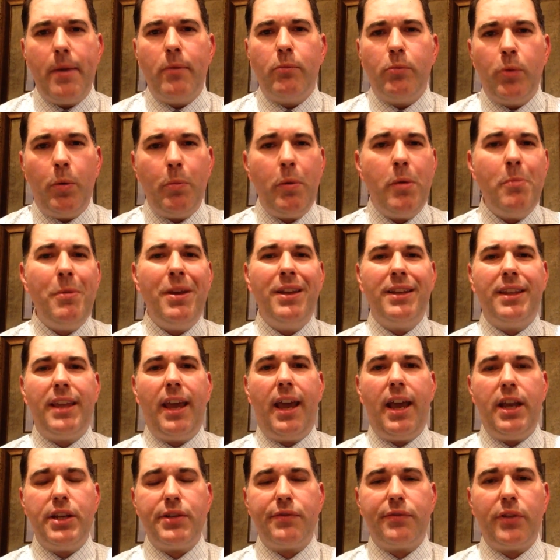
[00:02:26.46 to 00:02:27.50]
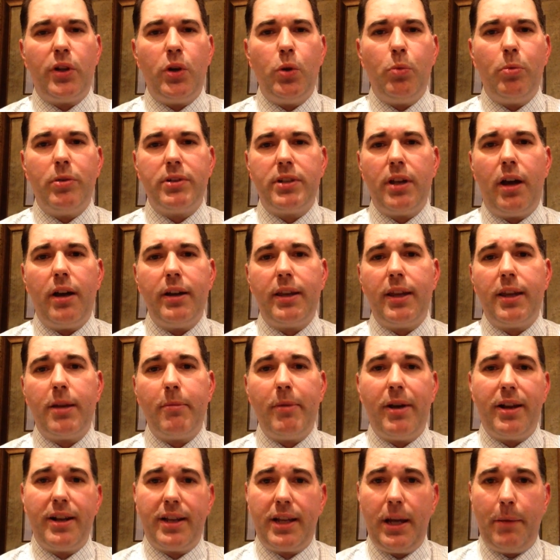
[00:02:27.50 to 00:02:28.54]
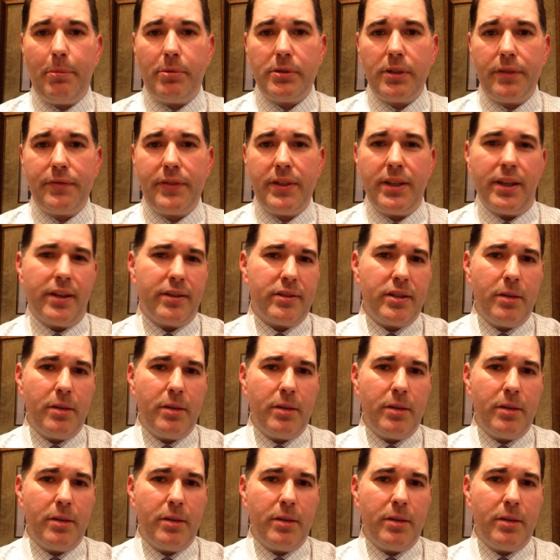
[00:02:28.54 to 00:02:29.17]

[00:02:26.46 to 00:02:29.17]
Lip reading: When we mean cash flow, we're talking about a couple of things.